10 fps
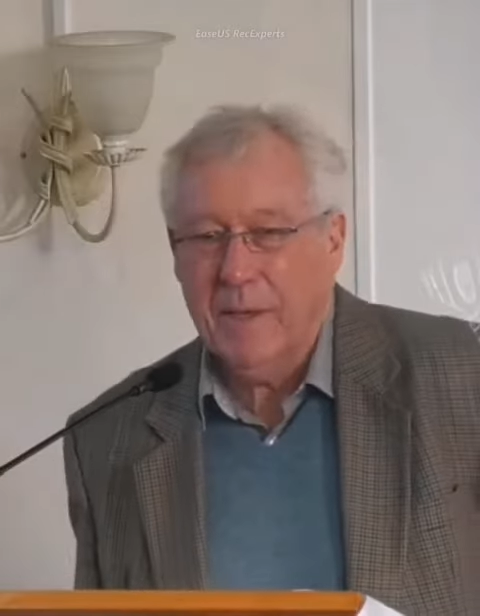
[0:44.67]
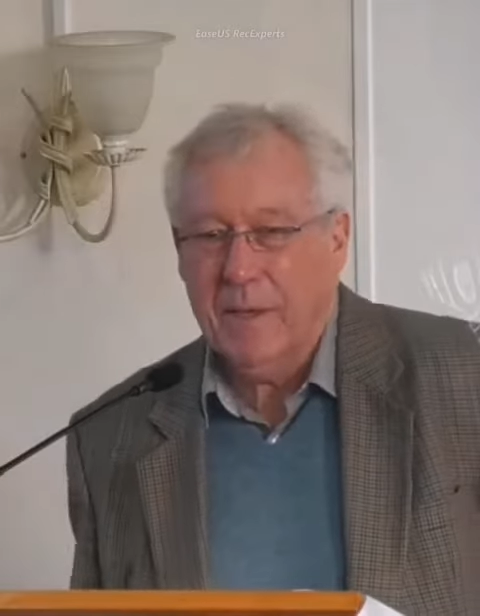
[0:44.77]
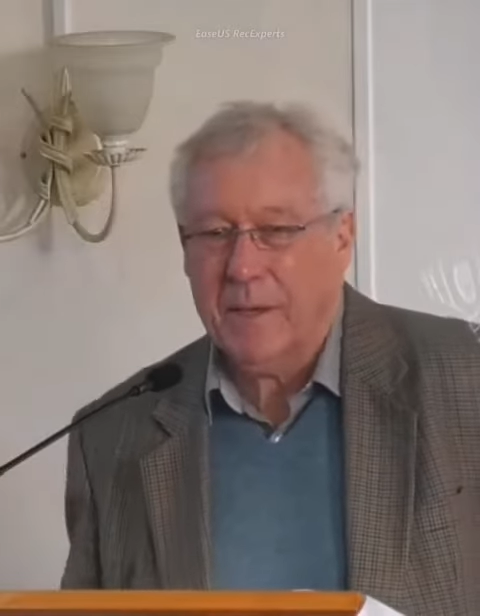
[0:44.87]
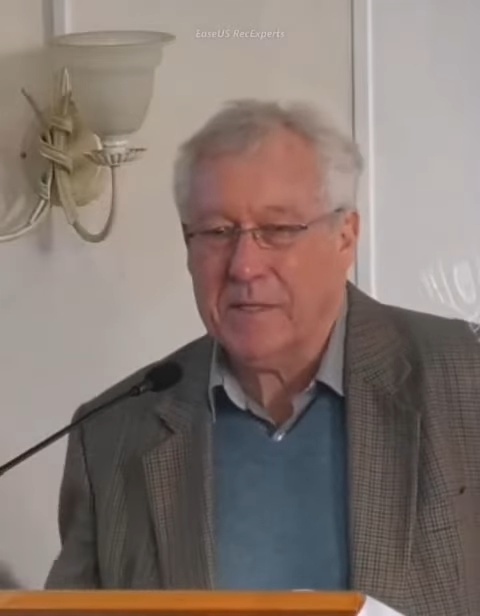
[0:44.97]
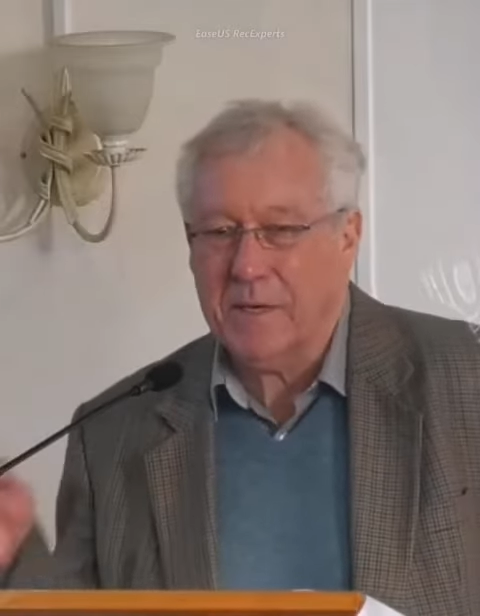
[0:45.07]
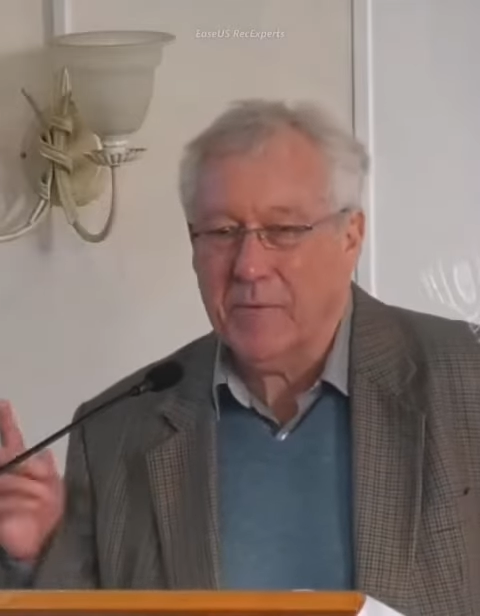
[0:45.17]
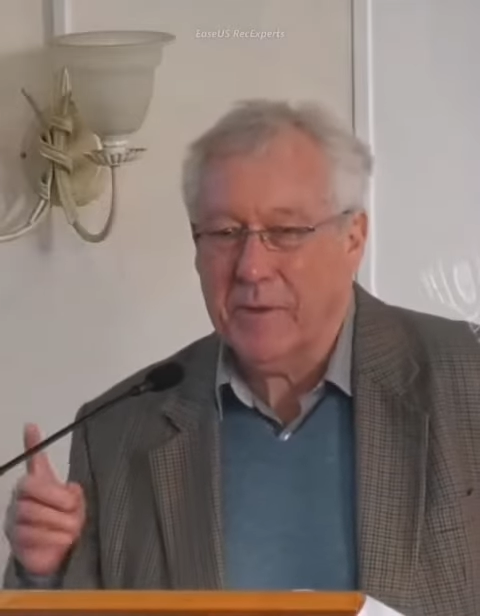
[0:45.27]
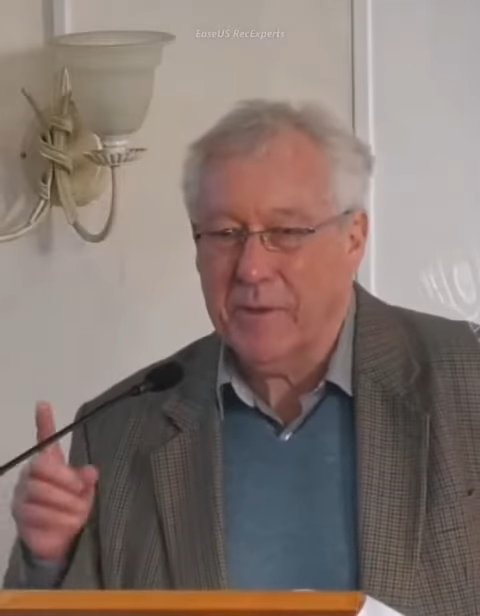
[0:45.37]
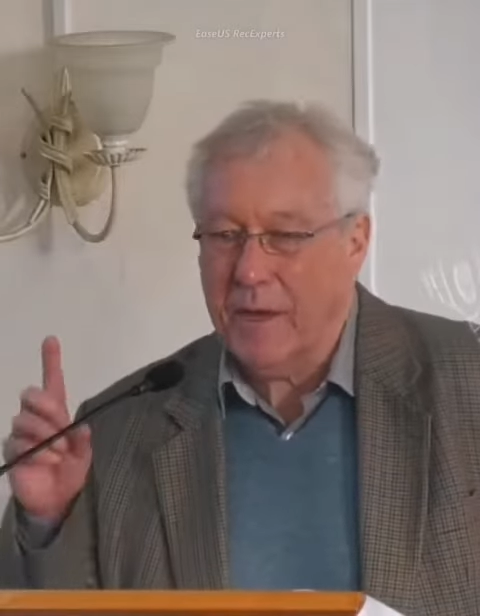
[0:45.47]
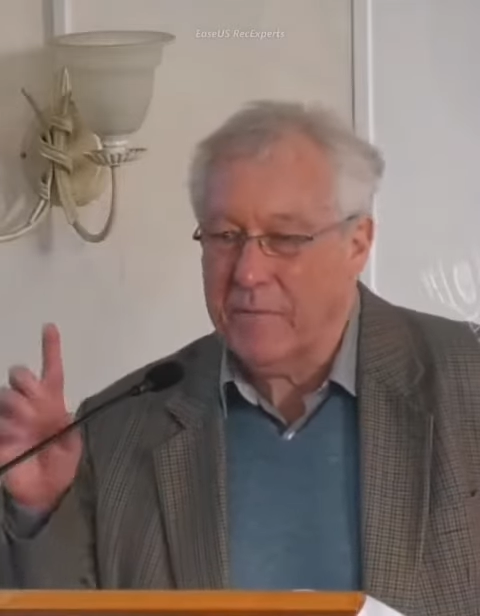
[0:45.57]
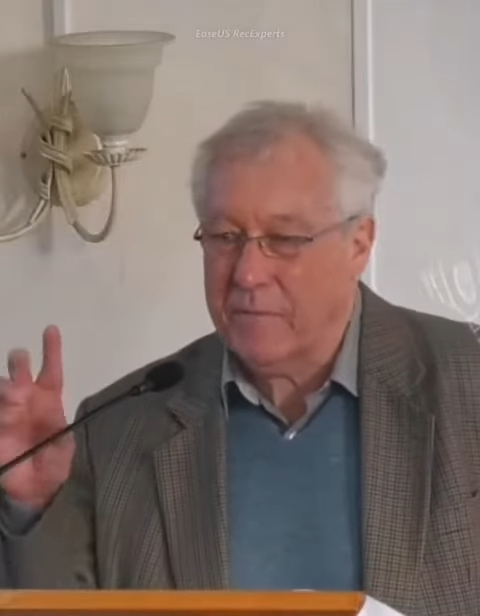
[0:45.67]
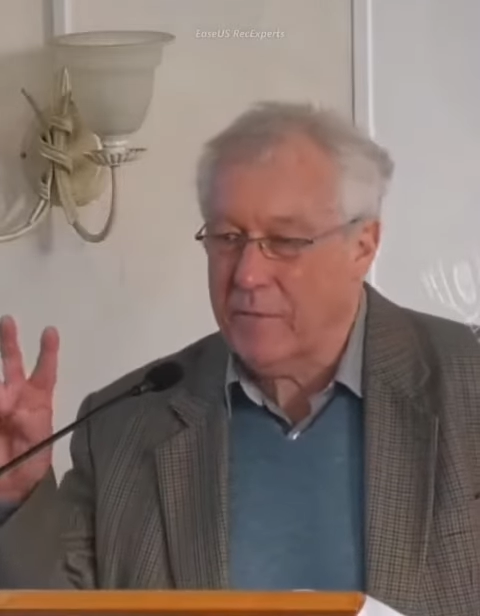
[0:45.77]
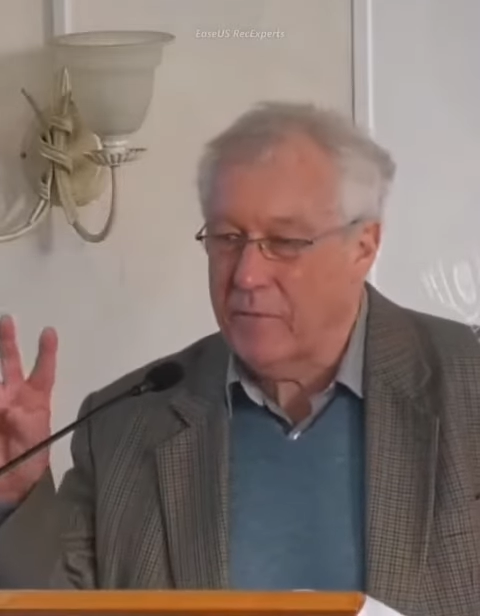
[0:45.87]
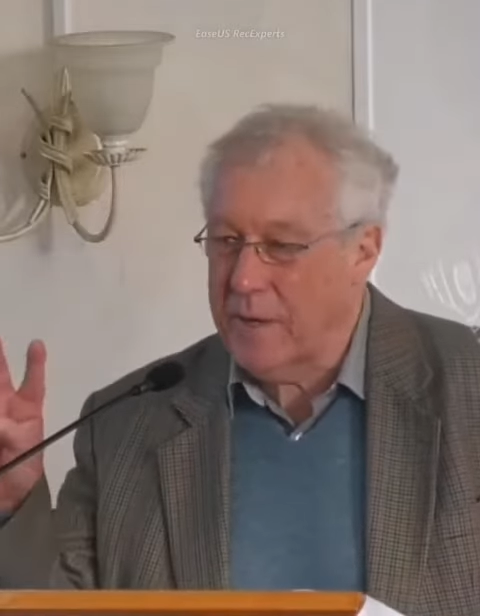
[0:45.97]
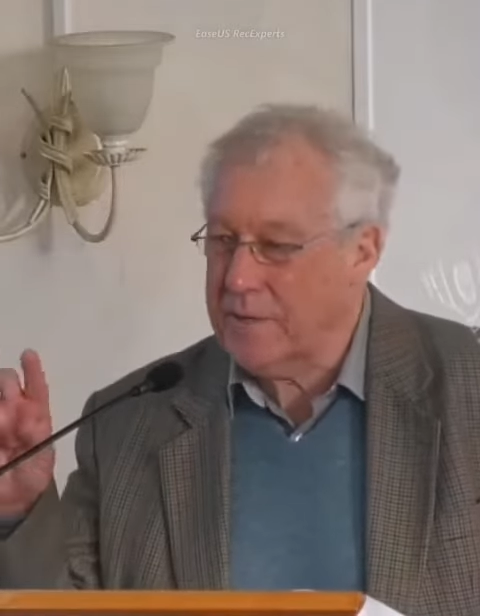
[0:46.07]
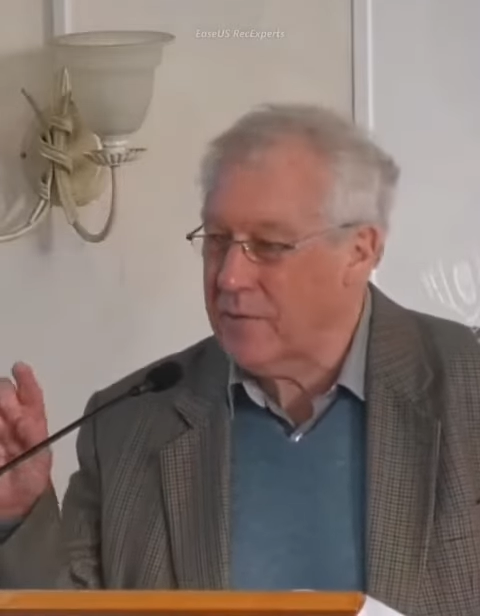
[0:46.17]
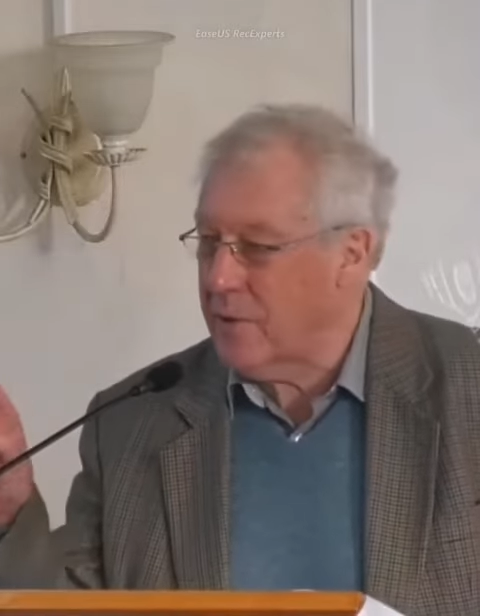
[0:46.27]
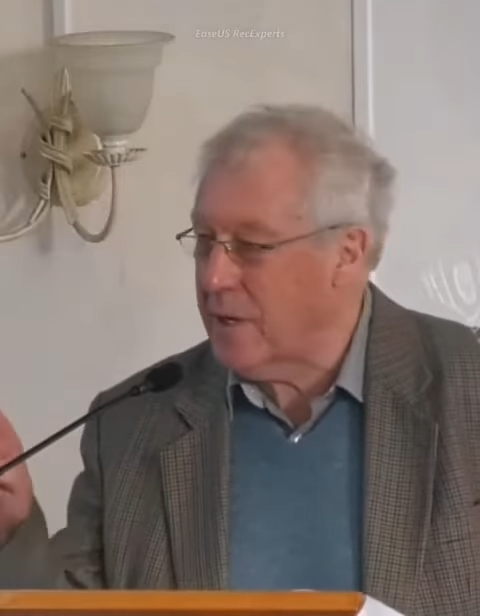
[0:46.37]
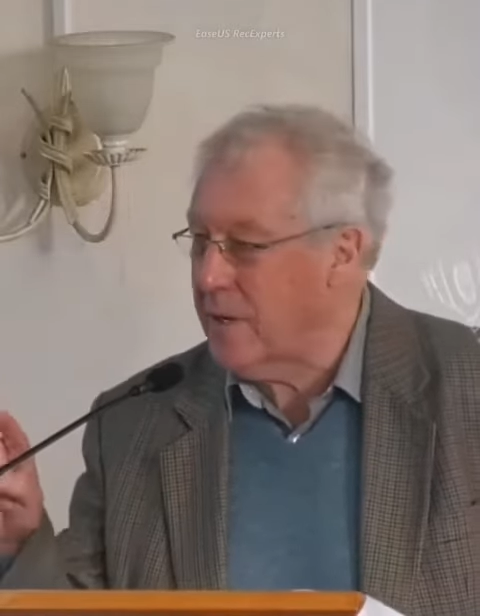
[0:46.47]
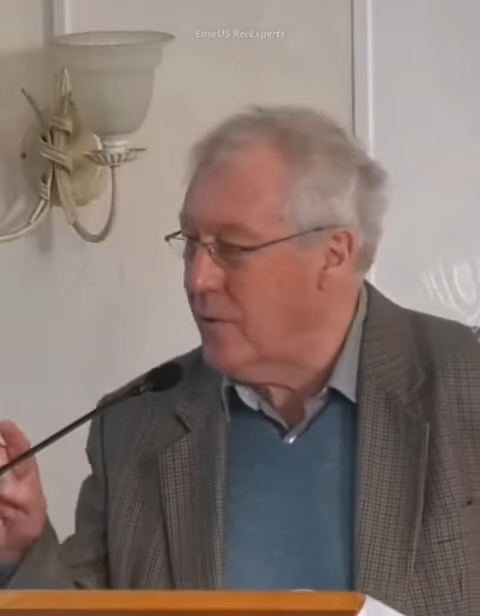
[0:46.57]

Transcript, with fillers: It'll show whether you have red, green,